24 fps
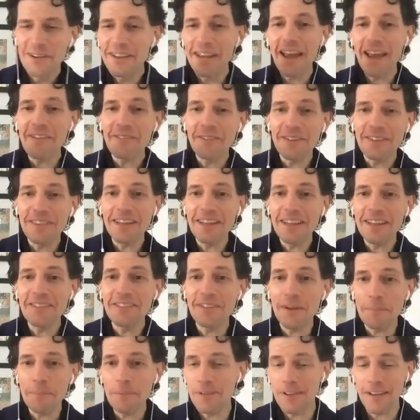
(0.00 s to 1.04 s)
Everything is
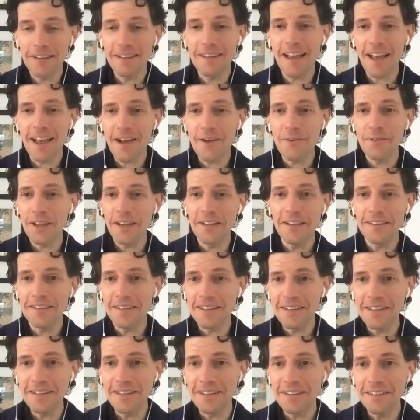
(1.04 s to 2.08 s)
upside down.
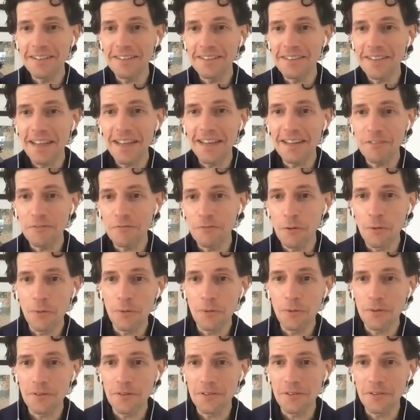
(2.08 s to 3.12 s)

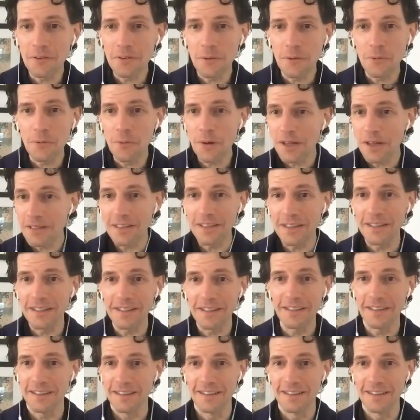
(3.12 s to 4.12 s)
1984 Orwellian.